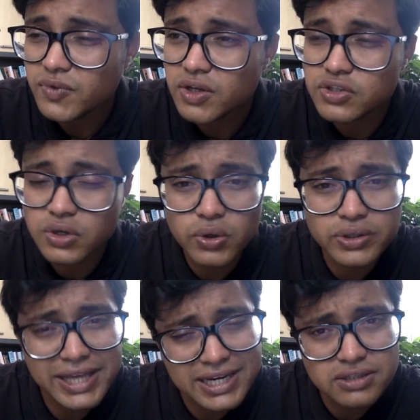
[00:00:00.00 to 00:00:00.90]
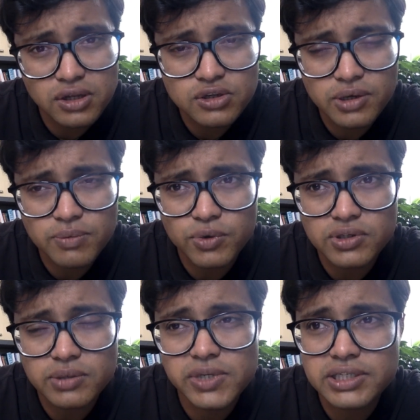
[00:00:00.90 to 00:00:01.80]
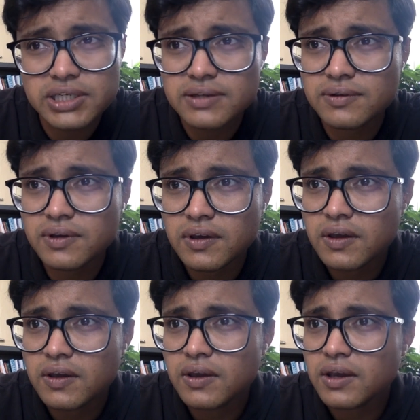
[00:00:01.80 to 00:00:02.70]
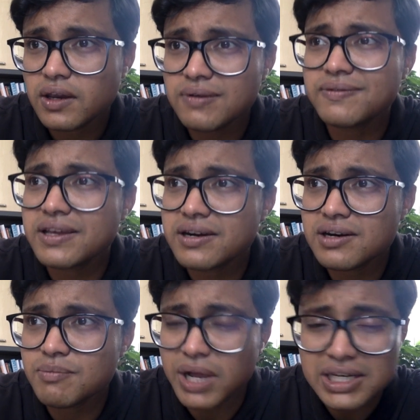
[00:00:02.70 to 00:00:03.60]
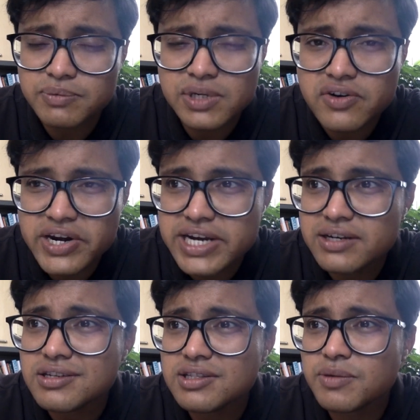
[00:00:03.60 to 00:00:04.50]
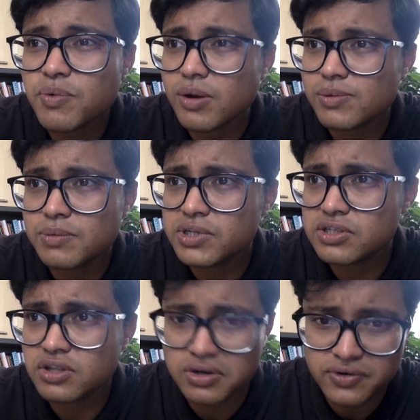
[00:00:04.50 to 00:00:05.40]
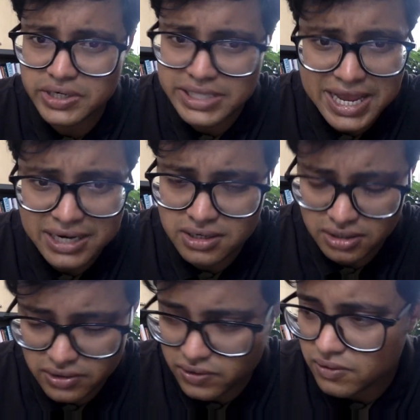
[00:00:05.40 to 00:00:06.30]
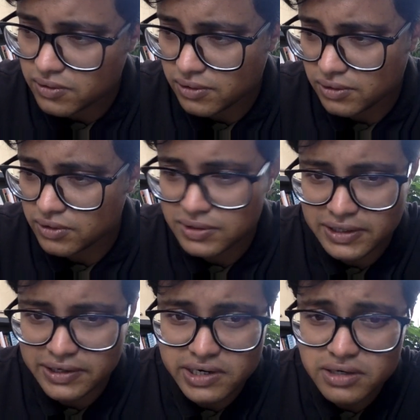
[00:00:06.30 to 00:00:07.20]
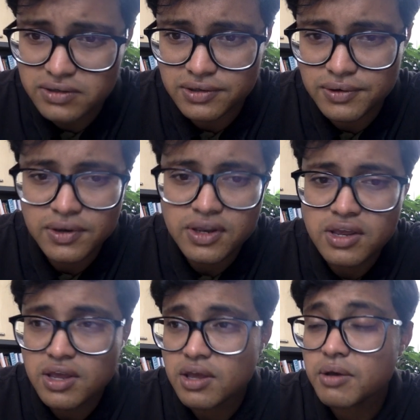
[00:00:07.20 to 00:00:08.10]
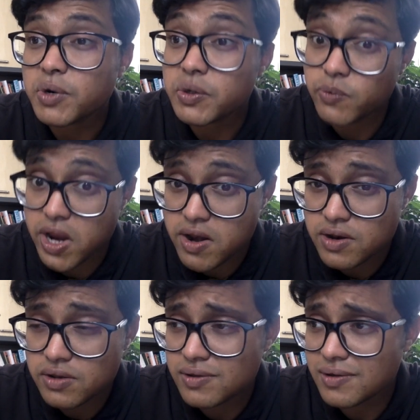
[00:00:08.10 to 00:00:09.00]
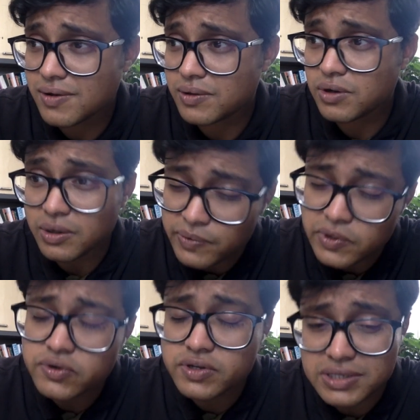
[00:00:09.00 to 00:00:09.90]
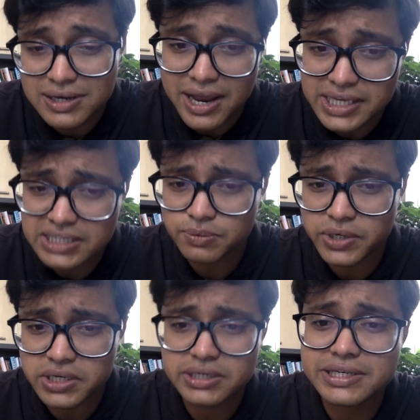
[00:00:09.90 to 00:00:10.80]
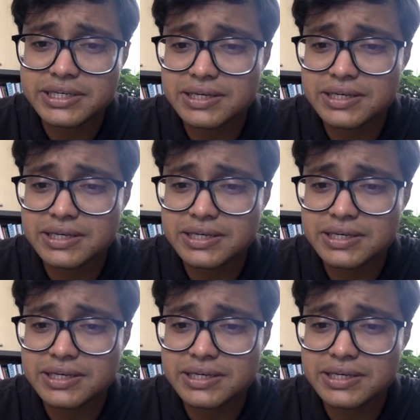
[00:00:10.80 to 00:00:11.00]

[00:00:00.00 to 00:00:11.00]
So that is also a possibility. If there are multiple creditors, the problem is not really that serious. But when the confusions arise when